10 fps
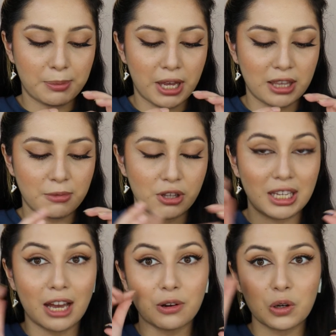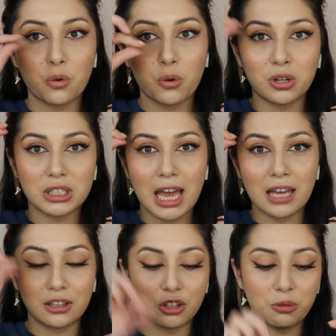apply them on the outer corner to
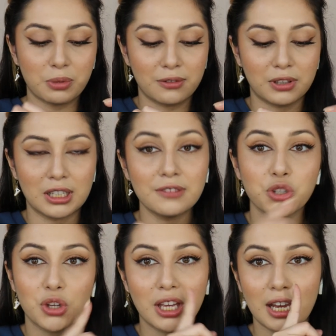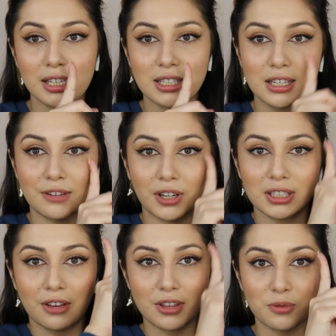add a little bit of a lift, so you can kind of see the
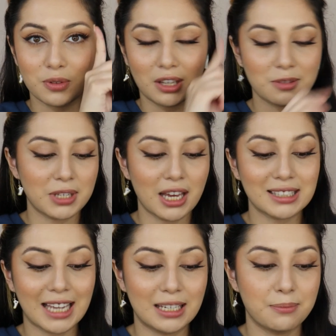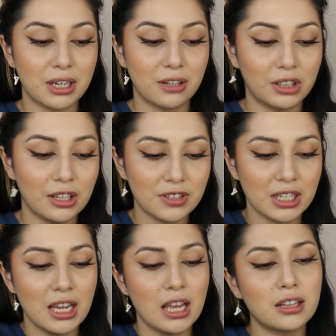difference how this one gives me a tiny bit of
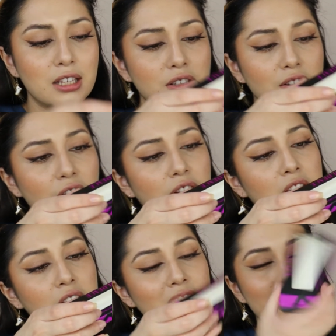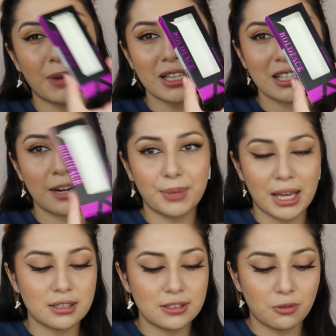lift. These are the Spice It Up
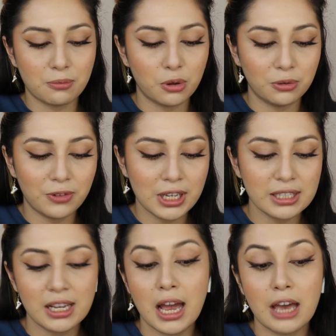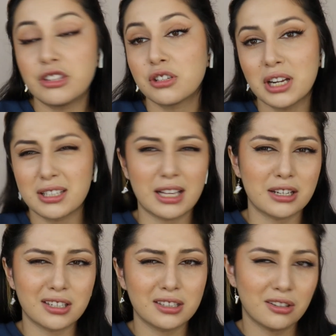lashes from Boldface. These are nice
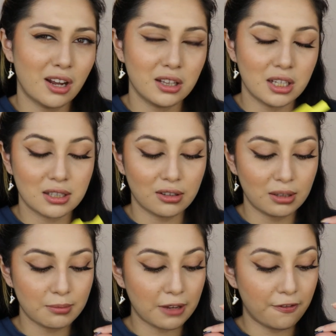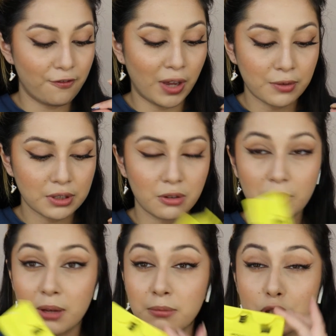lashes. They're not necessarily my favorites from
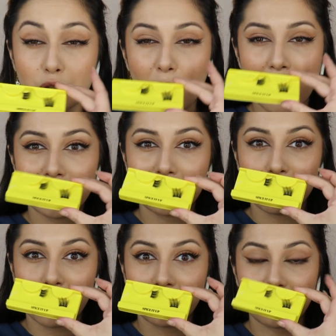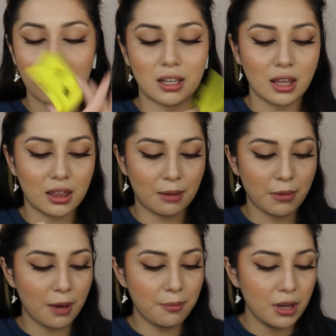them, so I didn't mind cutting them
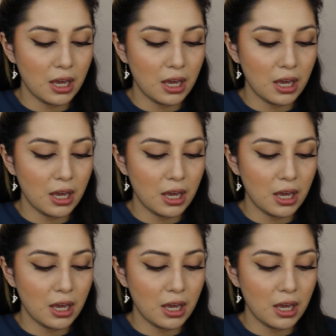up.